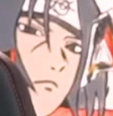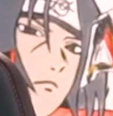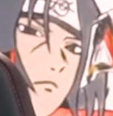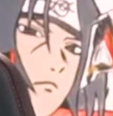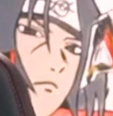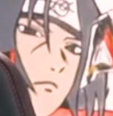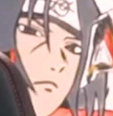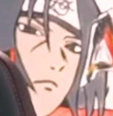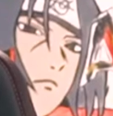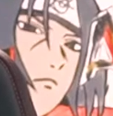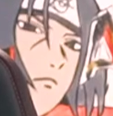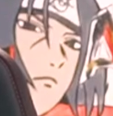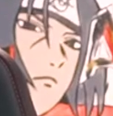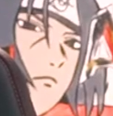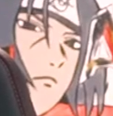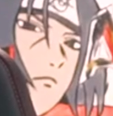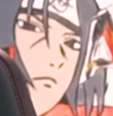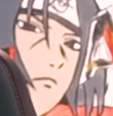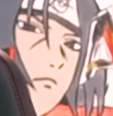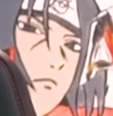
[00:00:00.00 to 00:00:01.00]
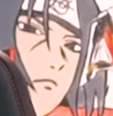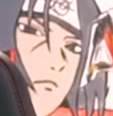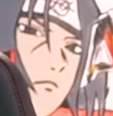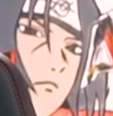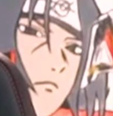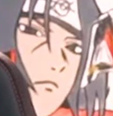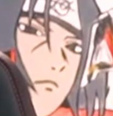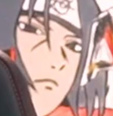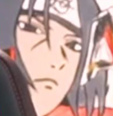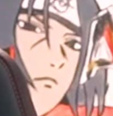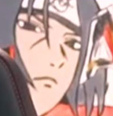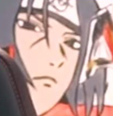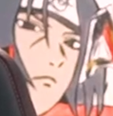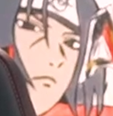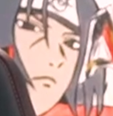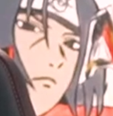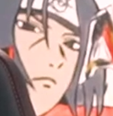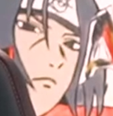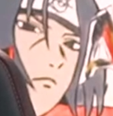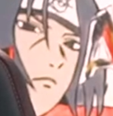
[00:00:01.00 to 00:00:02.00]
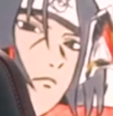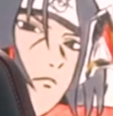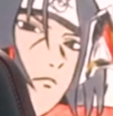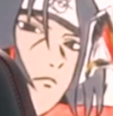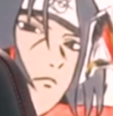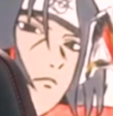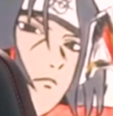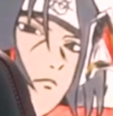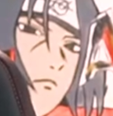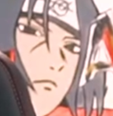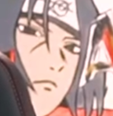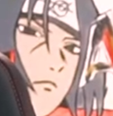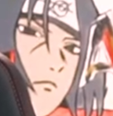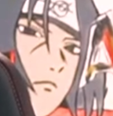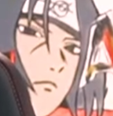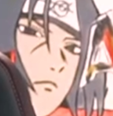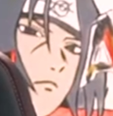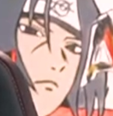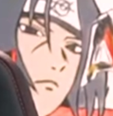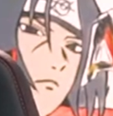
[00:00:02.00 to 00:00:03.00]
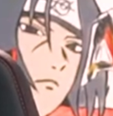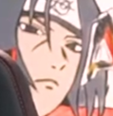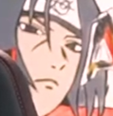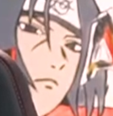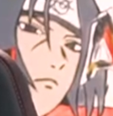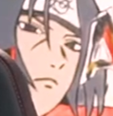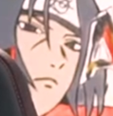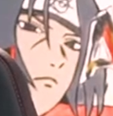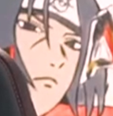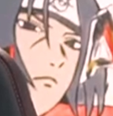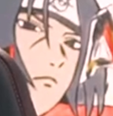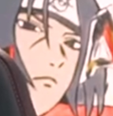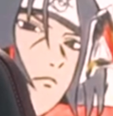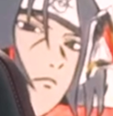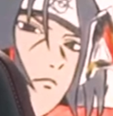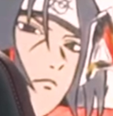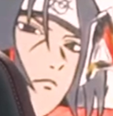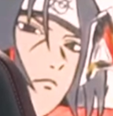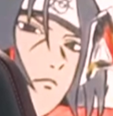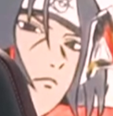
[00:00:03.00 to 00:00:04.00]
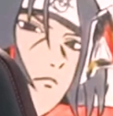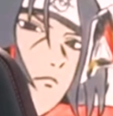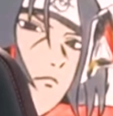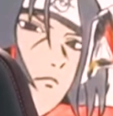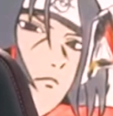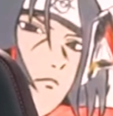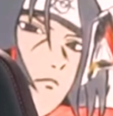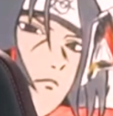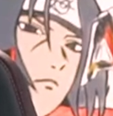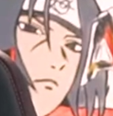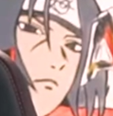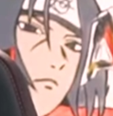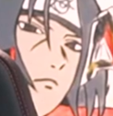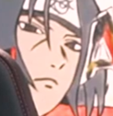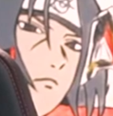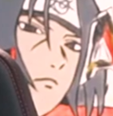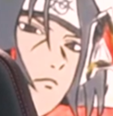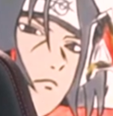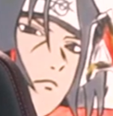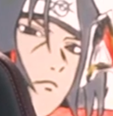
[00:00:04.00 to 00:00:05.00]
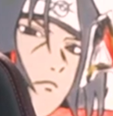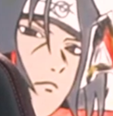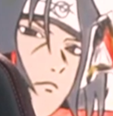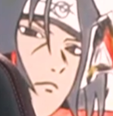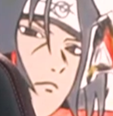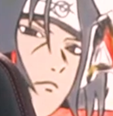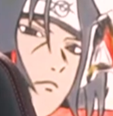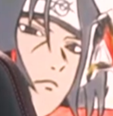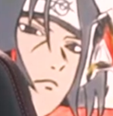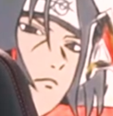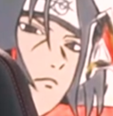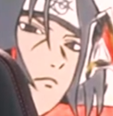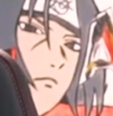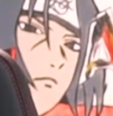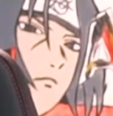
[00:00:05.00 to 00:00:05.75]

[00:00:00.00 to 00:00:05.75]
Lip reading: (silent)